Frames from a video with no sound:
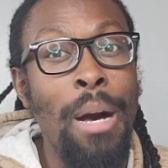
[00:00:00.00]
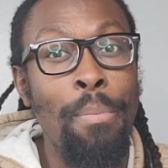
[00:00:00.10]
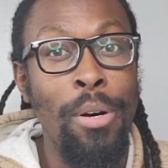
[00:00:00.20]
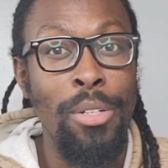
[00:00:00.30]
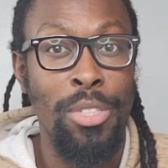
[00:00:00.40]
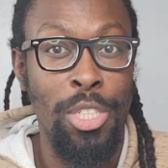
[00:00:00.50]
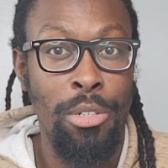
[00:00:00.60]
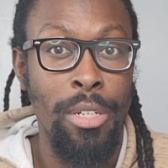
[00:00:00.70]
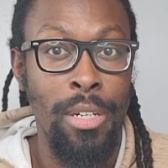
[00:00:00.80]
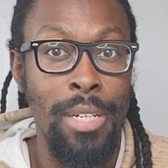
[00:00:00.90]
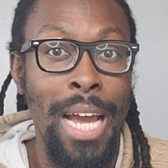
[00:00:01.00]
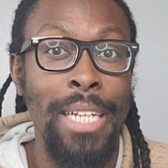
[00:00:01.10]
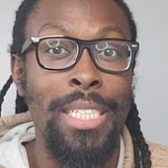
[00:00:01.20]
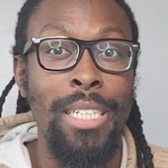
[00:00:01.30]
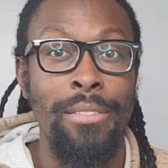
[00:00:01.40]
pulls the trigger.
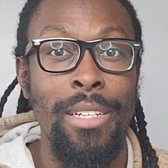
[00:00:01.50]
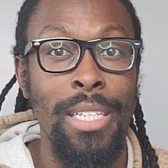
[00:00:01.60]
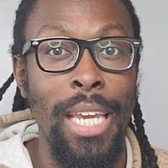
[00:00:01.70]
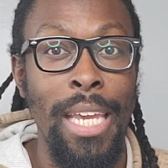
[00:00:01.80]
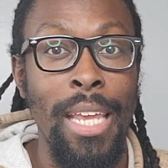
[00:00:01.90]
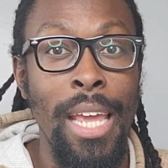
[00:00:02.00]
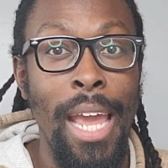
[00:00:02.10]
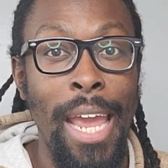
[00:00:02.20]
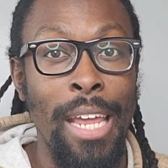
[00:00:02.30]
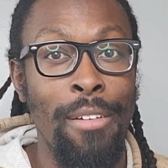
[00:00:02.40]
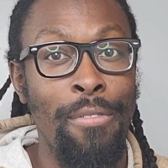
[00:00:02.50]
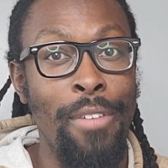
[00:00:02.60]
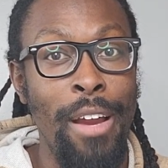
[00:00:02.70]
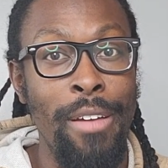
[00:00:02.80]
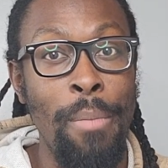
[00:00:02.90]
Nigerians eat a
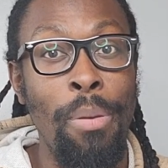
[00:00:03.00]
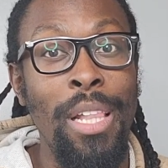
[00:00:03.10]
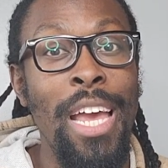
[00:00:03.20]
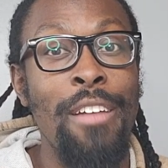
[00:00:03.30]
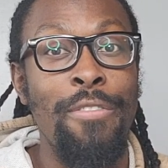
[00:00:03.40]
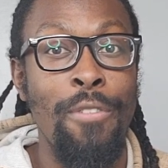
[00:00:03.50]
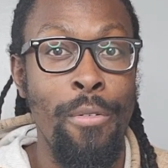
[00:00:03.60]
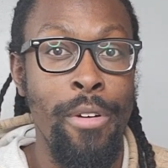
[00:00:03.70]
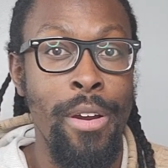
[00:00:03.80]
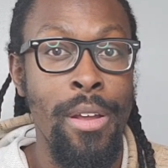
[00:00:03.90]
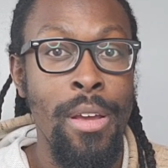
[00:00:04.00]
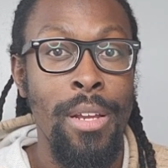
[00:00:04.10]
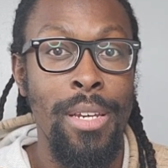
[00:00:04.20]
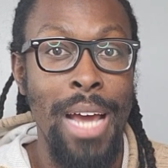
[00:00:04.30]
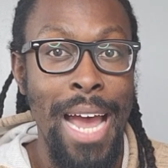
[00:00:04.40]
very plant-forward
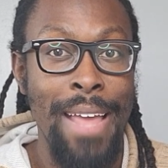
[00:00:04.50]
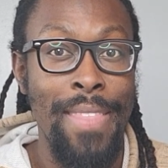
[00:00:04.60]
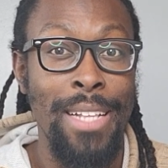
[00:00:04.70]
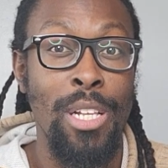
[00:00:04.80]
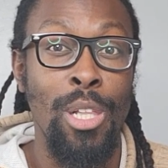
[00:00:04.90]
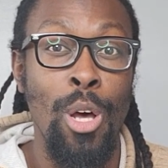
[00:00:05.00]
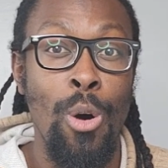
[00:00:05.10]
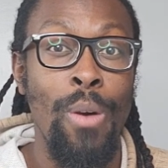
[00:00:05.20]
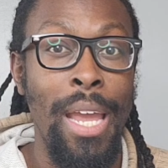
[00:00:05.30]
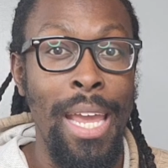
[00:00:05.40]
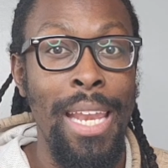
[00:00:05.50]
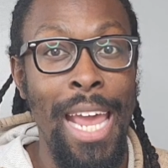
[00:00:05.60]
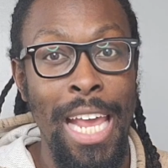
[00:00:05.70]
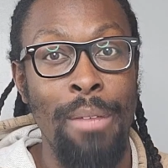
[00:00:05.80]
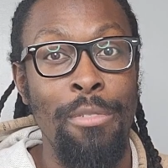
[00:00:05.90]
diet that's low in
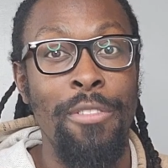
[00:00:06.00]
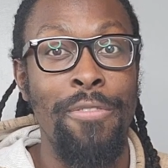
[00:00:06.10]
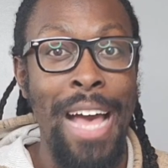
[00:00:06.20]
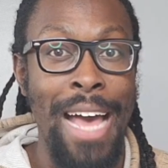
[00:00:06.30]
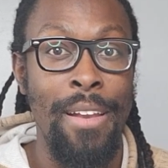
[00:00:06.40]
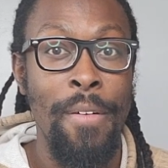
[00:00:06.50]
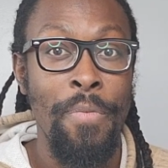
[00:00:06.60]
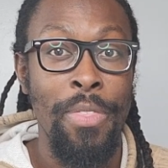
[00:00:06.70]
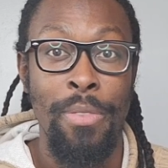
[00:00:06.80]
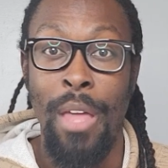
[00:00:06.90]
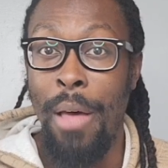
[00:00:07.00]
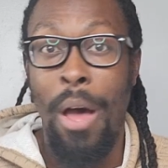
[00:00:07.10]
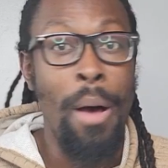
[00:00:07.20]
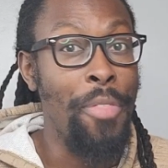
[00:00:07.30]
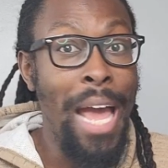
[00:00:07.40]
animal fat,
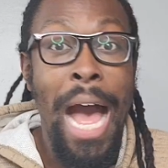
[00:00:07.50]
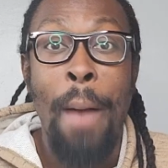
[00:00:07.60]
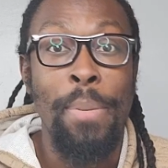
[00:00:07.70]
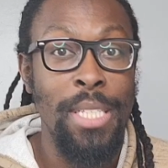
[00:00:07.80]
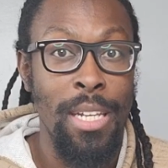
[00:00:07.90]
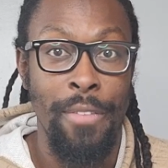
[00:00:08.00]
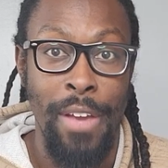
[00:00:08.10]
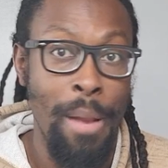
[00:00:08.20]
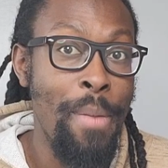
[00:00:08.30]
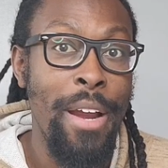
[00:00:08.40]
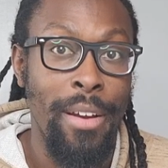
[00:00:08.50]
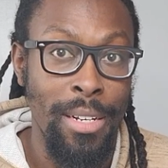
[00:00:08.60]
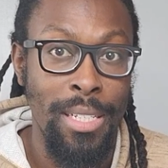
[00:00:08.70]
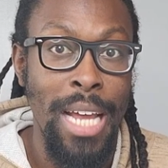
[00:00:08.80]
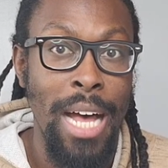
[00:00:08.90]
the opposite of an American
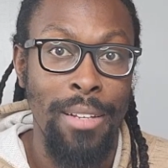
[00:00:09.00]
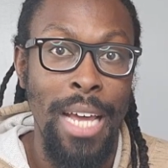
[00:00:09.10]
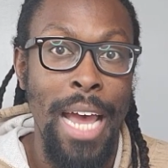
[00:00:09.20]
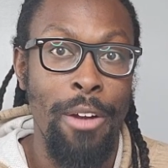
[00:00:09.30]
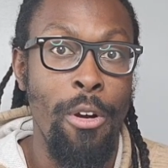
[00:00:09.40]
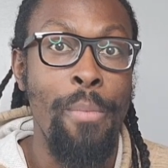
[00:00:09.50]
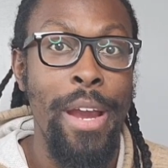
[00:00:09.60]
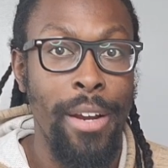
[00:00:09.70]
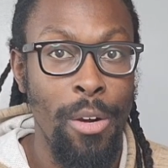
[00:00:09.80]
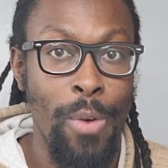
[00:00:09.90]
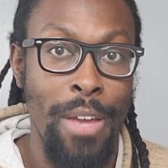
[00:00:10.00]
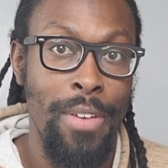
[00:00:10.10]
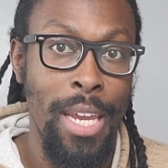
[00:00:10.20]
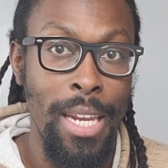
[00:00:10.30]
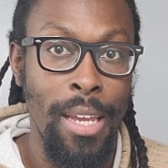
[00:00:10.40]
style diet or American way of
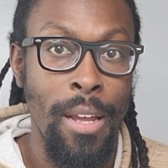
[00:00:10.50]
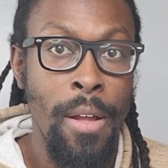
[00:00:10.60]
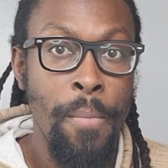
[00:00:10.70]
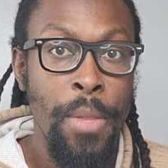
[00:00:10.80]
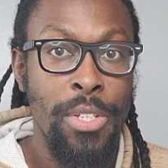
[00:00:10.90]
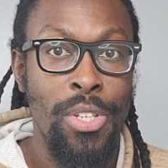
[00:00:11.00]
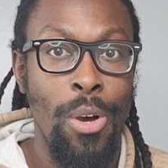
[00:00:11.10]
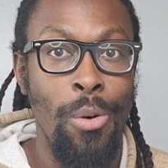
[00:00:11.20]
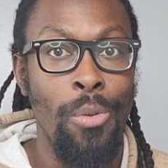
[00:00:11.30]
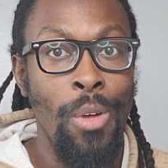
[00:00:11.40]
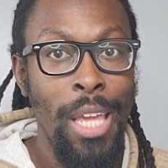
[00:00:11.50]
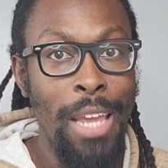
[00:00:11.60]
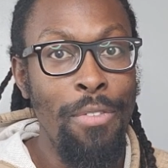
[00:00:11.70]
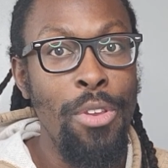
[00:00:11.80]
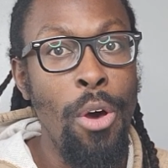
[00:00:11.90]
eating. So
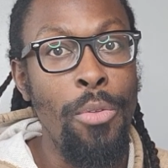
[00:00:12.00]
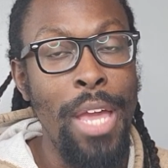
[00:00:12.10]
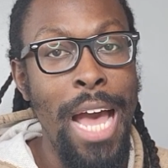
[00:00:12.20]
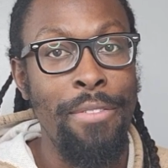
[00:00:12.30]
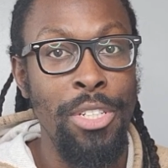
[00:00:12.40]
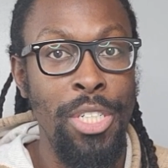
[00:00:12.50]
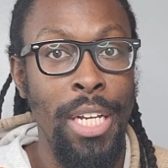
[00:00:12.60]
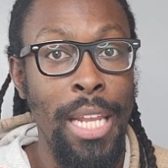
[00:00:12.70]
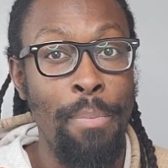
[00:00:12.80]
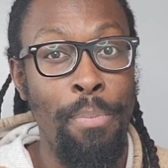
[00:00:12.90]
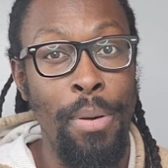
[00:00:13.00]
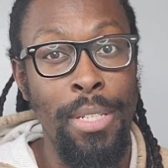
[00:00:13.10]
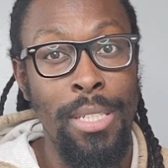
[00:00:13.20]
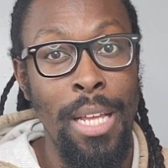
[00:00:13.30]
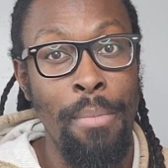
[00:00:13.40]
even though they have a gene that
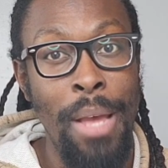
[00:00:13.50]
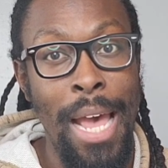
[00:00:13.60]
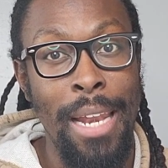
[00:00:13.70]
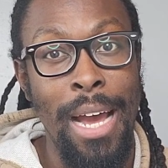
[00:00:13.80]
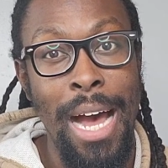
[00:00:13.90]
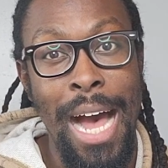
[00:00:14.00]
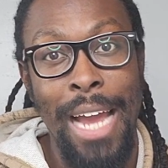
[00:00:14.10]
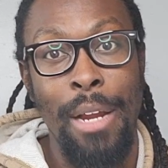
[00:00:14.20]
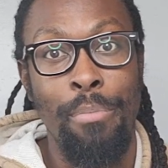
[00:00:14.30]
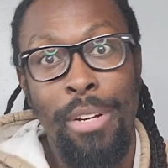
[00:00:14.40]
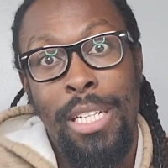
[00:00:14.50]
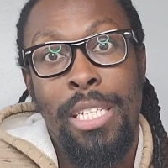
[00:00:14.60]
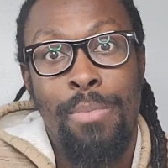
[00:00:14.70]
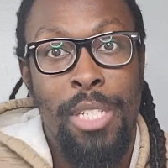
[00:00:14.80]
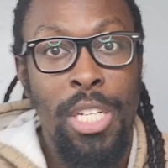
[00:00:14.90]
puts them at a higher
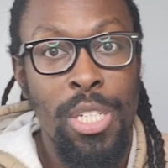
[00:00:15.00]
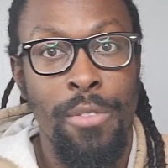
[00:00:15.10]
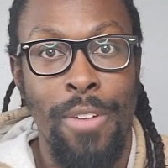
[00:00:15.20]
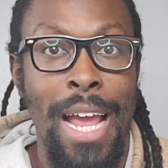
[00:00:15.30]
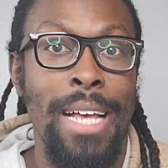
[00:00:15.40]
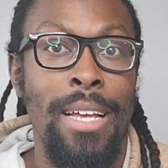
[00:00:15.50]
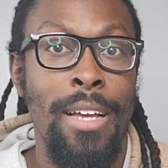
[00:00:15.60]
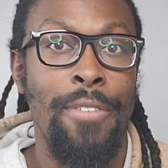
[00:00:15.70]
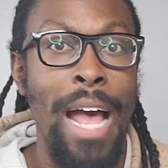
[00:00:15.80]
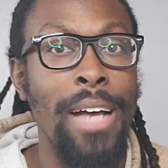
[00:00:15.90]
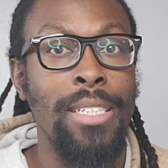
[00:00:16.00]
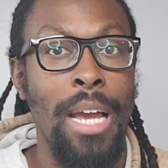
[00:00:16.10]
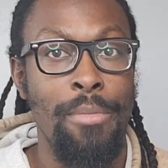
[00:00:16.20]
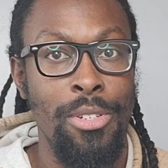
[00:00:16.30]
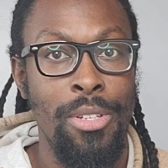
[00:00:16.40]
predisposition for
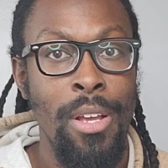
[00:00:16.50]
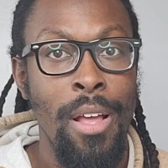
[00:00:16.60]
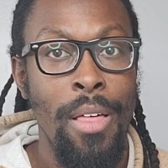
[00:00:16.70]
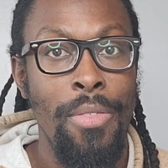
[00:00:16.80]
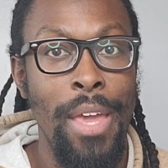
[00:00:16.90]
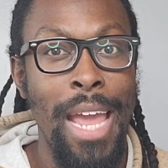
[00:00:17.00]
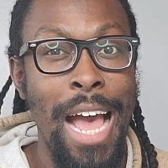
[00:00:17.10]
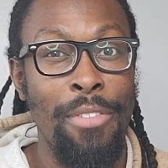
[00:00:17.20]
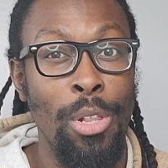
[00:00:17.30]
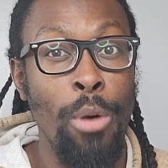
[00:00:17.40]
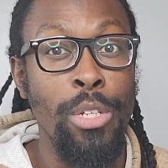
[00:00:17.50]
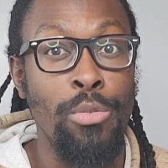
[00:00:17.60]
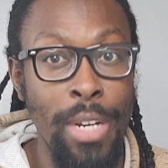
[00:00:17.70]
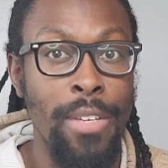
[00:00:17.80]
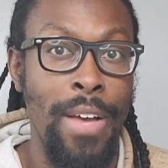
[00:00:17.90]
Alzheimer's, they have the lowest
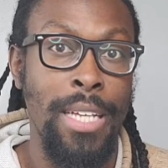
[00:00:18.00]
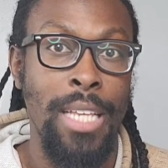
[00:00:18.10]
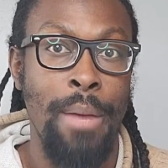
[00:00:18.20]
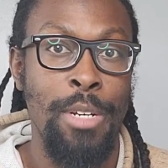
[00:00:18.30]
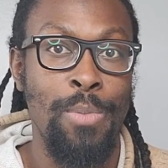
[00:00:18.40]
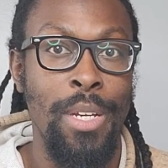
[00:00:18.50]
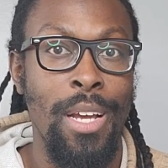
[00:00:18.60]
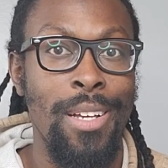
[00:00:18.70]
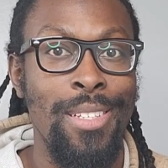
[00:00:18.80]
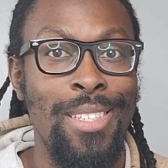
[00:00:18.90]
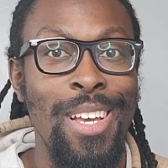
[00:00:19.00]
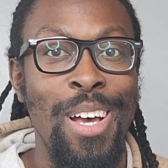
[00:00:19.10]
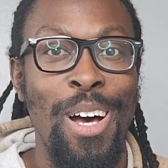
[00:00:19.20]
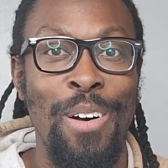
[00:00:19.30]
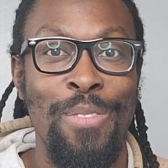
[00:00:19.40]
rates of Alzheimer's because
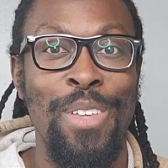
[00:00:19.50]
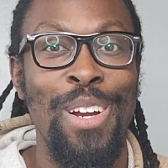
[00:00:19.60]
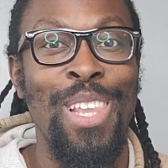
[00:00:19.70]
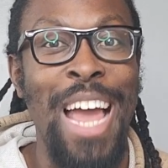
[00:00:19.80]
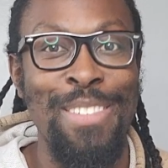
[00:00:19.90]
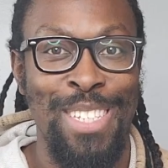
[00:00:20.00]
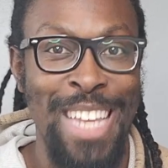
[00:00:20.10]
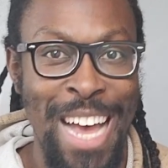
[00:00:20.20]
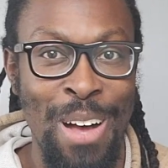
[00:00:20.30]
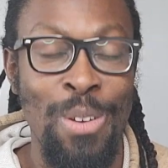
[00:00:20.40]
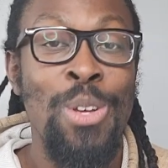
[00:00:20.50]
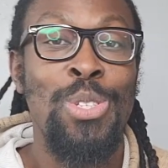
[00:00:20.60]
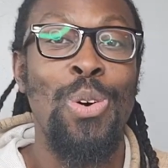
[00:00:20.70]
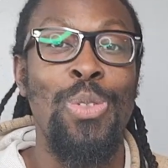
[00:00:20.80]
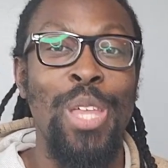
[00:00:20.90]
of their lifestyle.
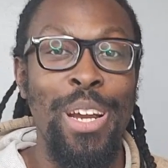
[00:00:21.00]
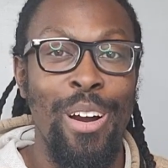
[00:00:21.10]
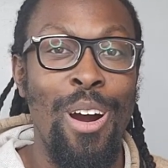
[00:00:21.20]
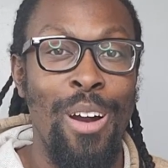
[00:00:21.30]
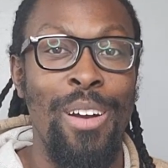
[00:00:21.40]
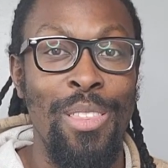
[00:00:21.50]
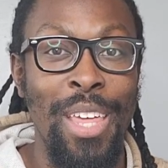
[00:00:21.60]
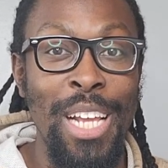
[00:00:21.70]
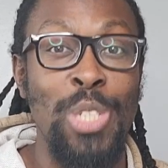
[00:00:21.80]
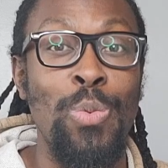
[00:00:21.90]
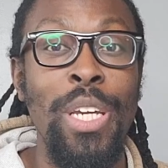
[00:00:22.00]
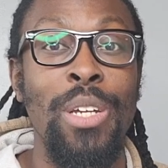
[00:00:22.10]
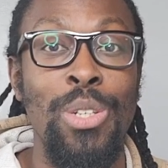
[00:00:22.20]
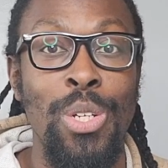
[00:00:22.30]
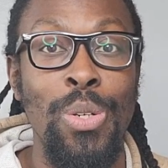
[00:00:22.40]
So there are things we
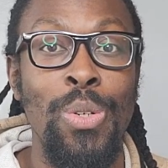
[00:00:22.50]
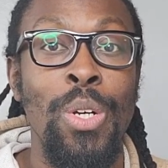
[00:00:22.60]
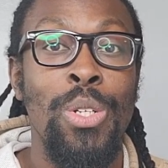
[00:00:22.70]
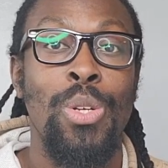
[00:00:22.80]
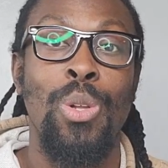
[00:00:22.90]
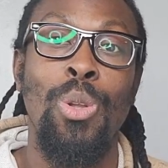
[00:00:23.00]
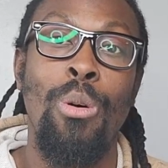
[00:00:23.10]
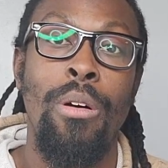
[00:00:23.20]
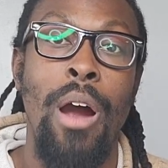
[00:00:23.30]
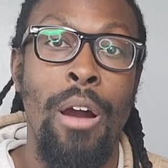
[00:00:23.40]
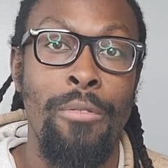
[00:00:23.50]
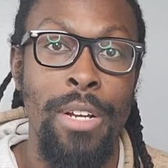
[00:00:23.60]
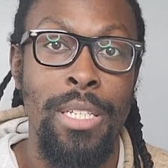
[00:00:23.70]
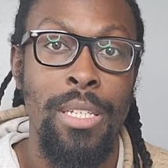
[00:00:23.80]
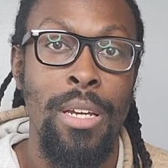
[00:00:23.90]
can do to lower our
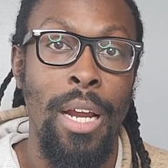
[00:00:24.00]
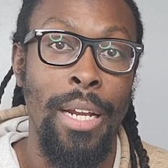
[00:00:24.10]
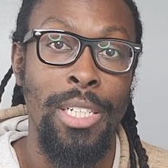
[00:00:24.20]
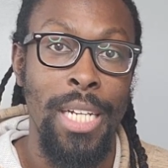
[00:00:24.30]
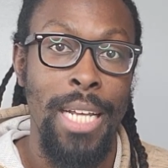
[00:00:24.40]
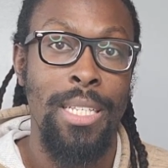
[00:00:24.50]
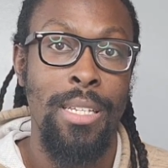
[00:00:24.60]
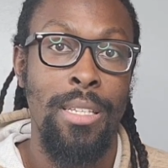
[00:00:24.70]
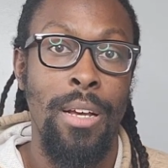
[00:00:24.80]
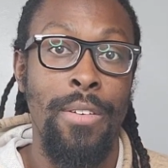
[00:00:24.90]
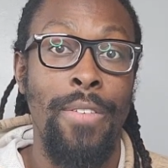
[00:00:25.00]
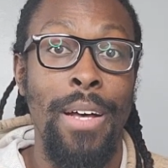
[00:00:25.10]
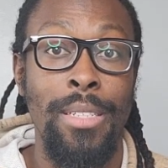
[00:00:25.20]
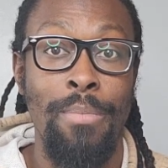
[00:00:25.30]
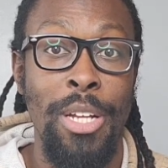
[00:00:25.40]
risk and chances of developing